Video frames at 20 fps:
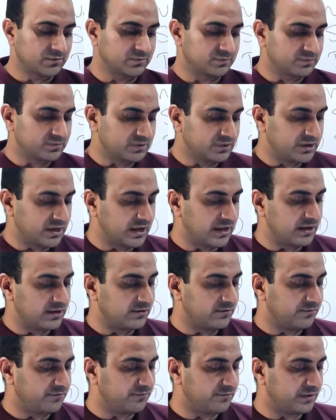as
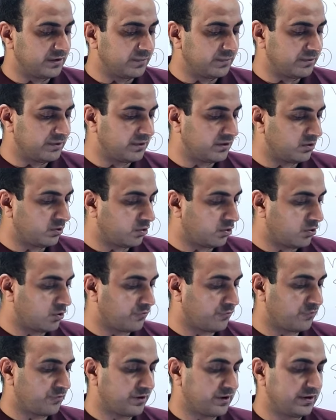dull filming
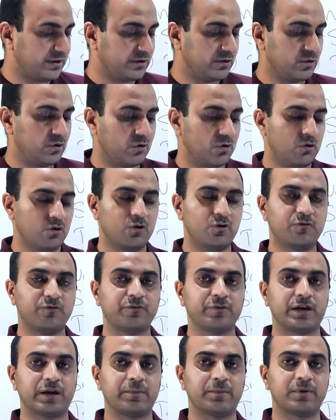or fading
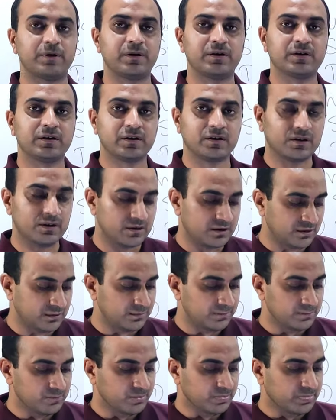of tablet
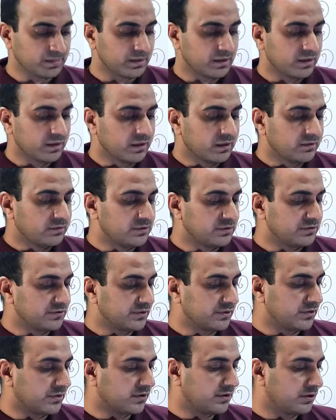color
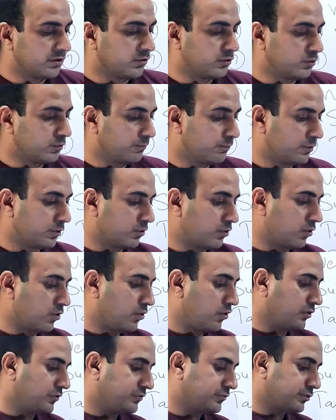this occurred due to
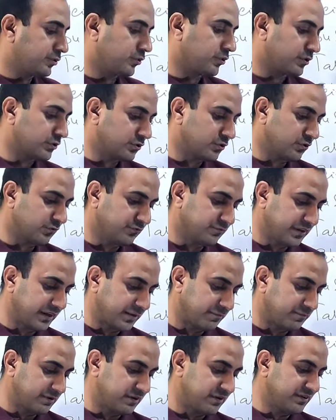prolonged storage of
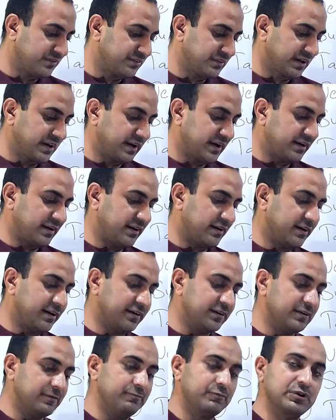tablets at
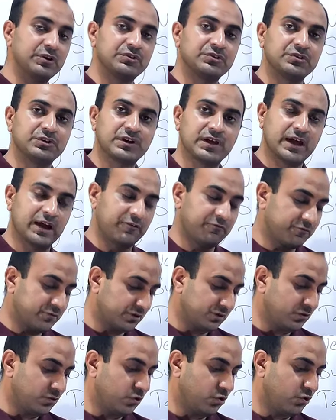high temperature
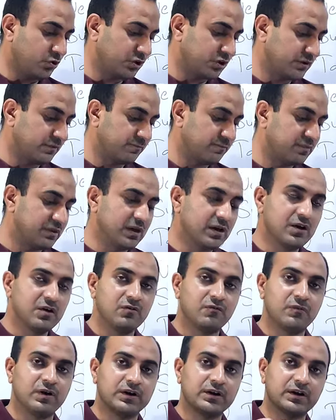after coating
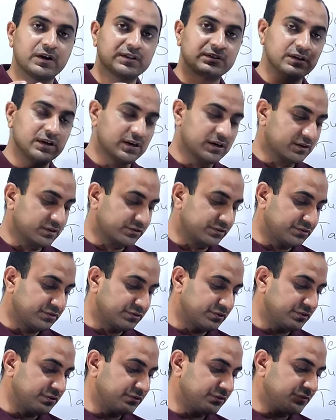what are the
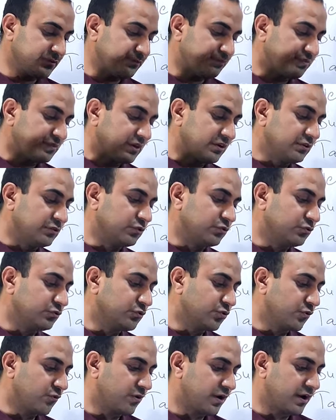reasons
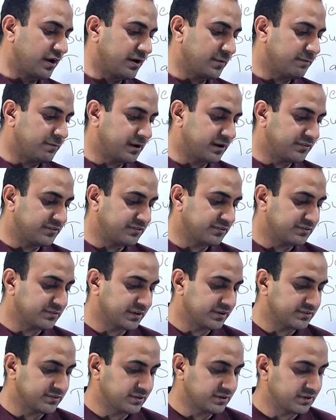use of high
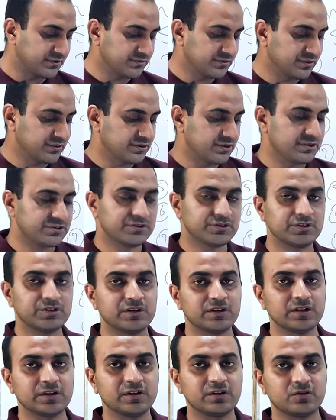plasticizer
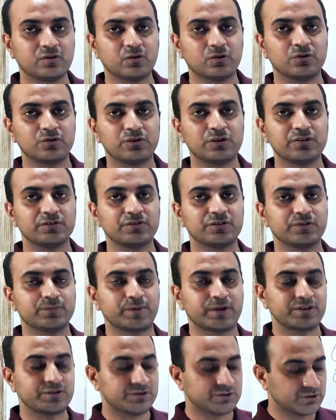concentration in coating
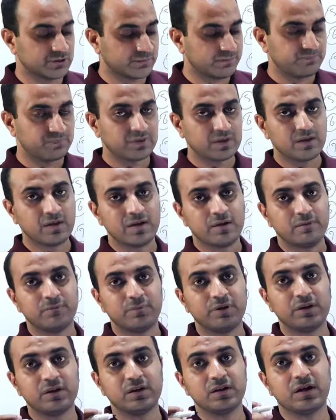suspension
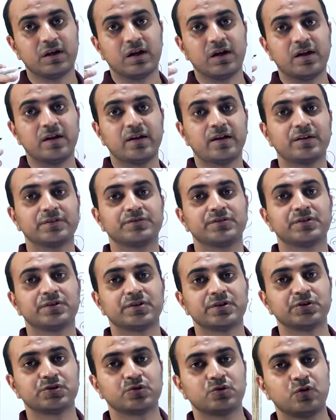mean higher
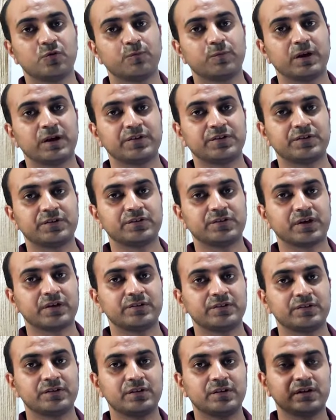concentration of
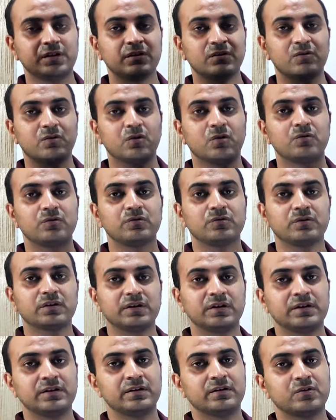plasticizer in co
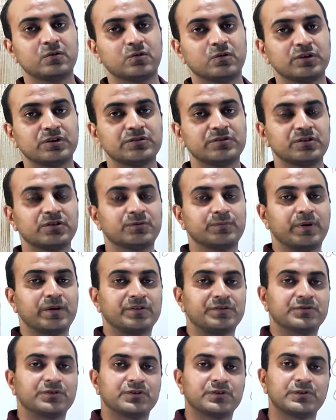in coating
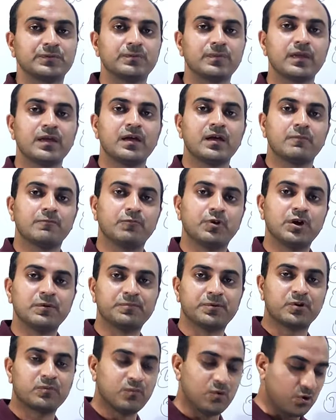suspension
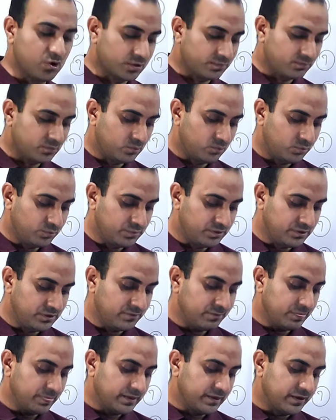may promote
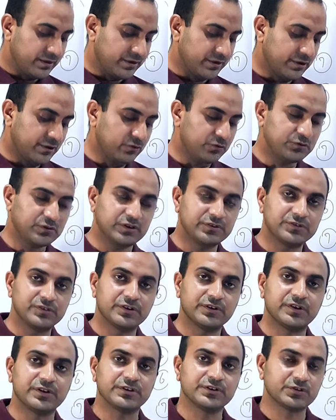blooming, reduce
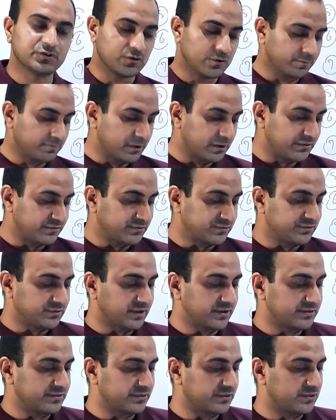concentration of
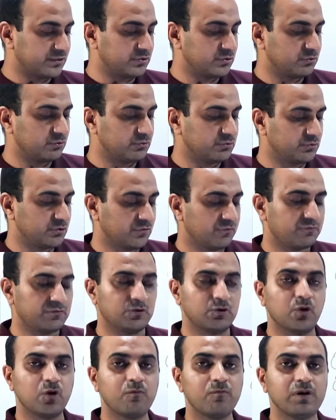plasticizer, use of
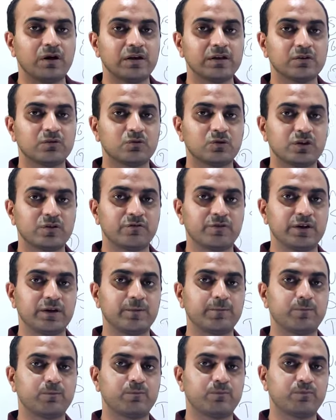low molecular
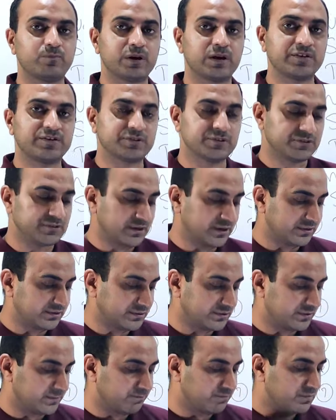weight
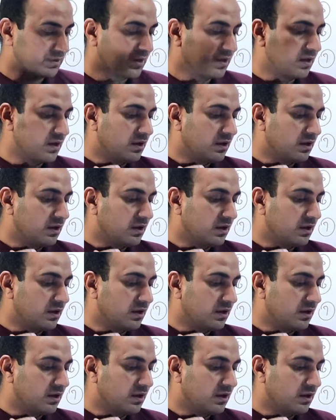plasticizer,